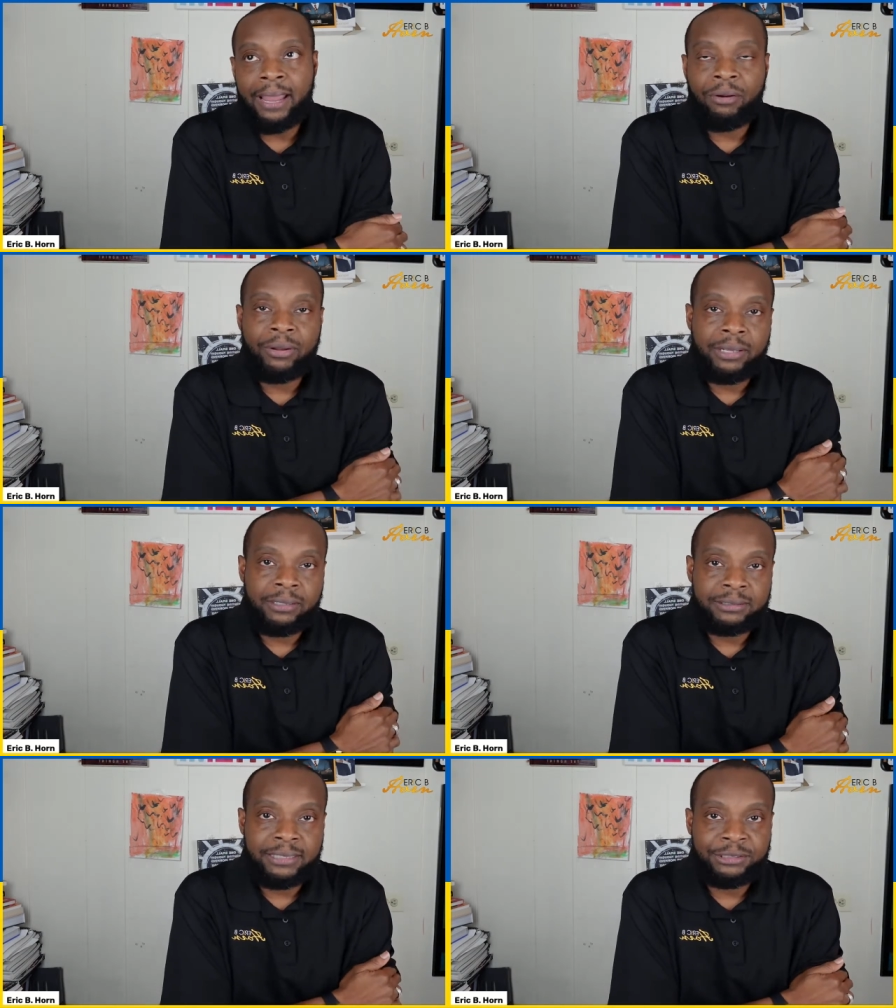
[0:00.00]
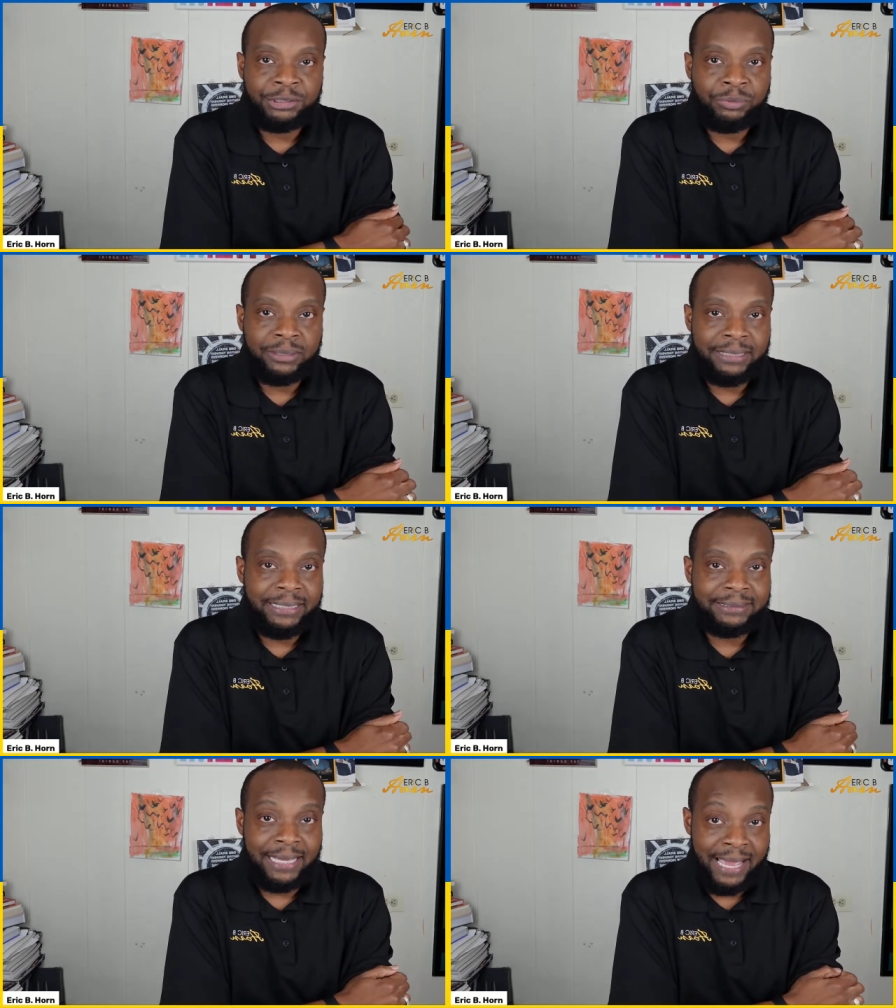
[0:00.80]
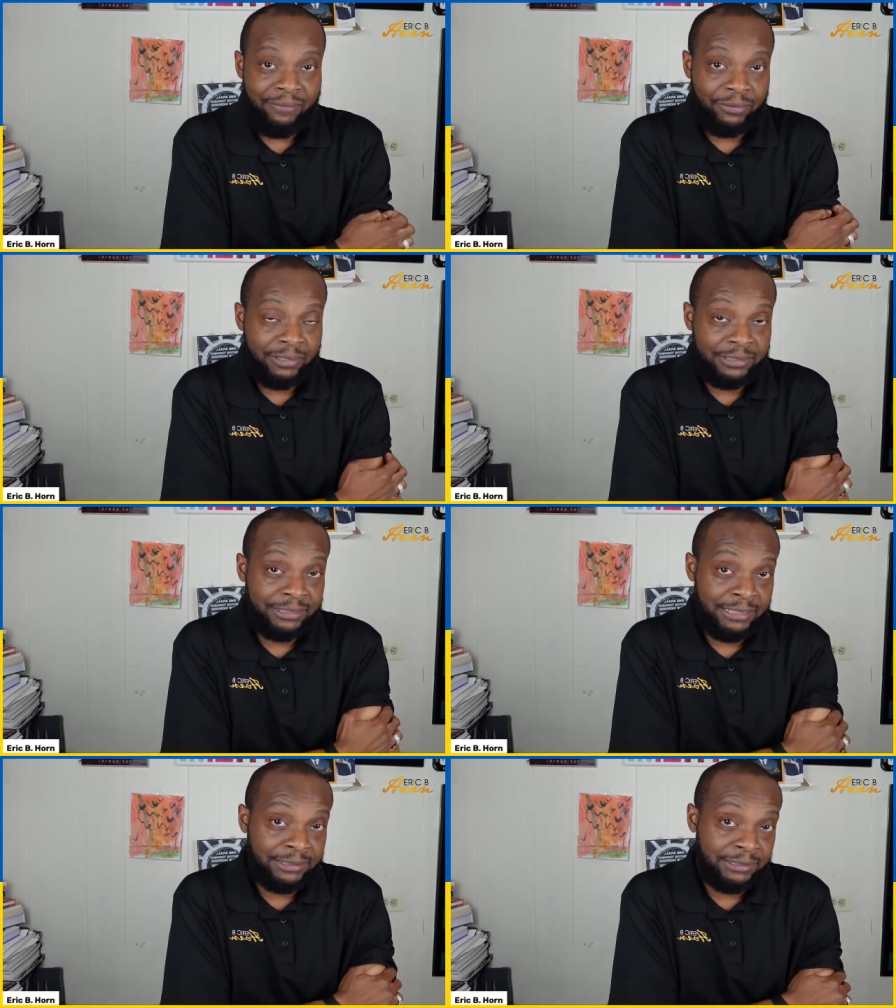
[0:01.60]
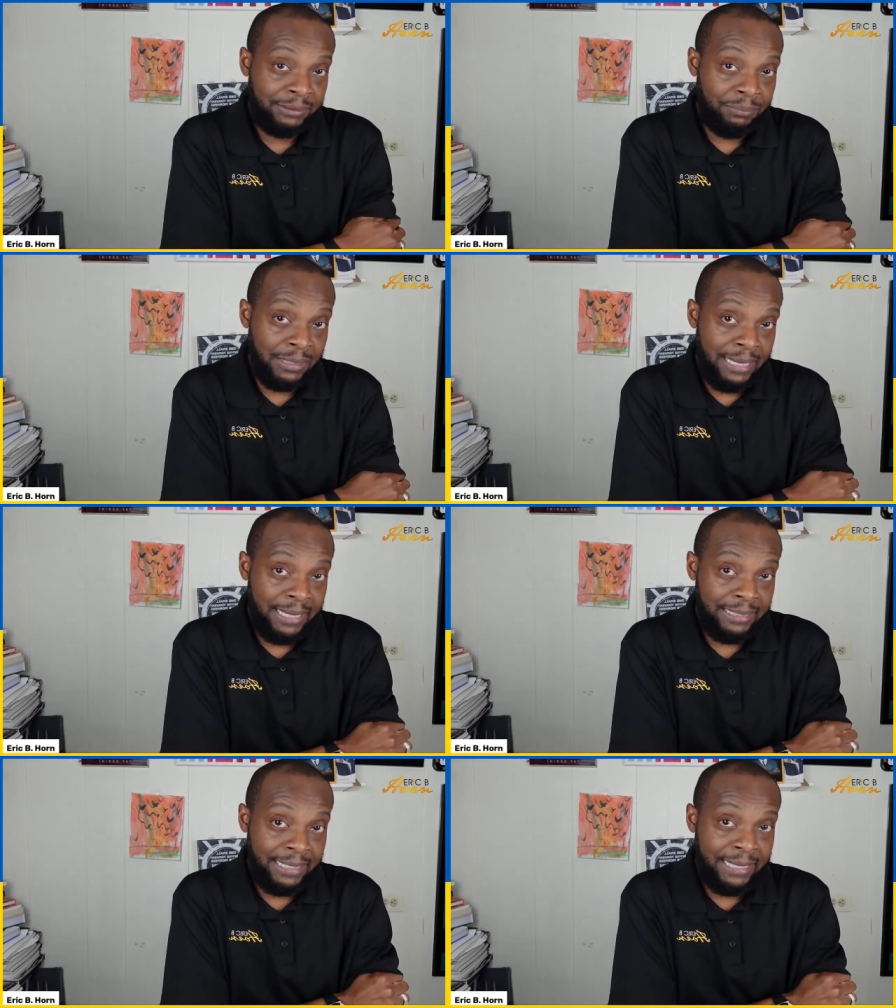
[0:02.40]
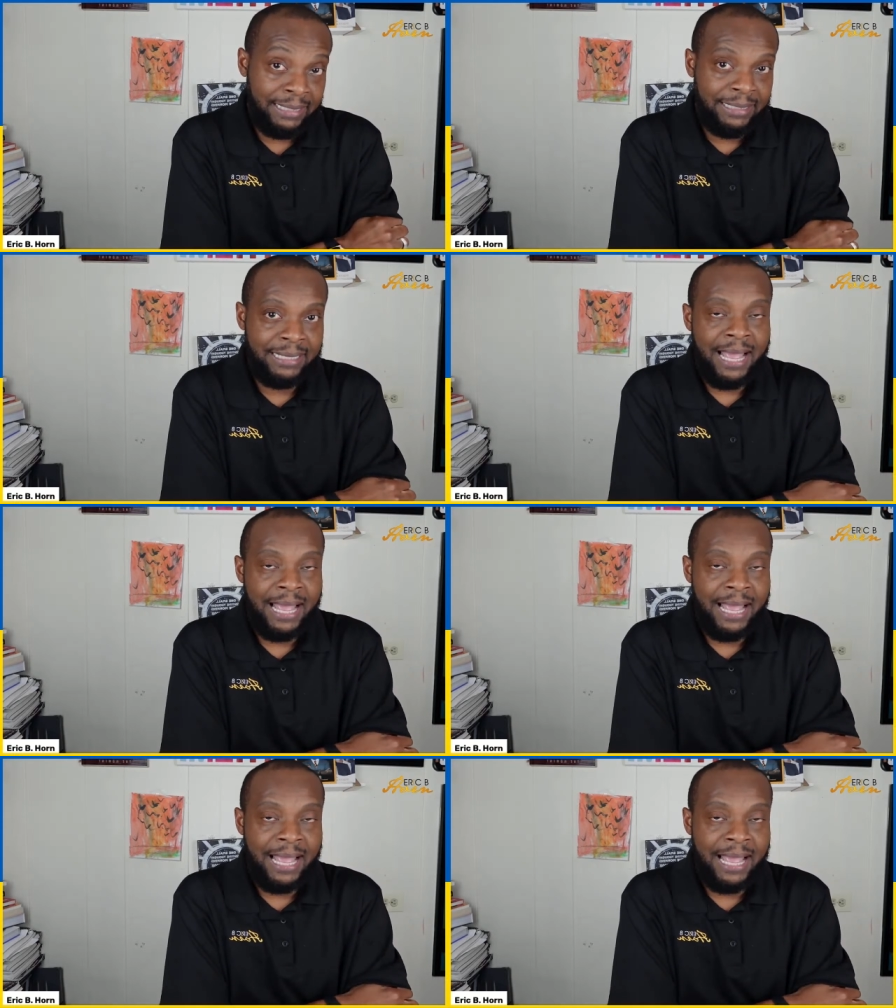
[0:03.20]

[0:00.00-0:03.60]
areas that you would need to have a contingency plan in.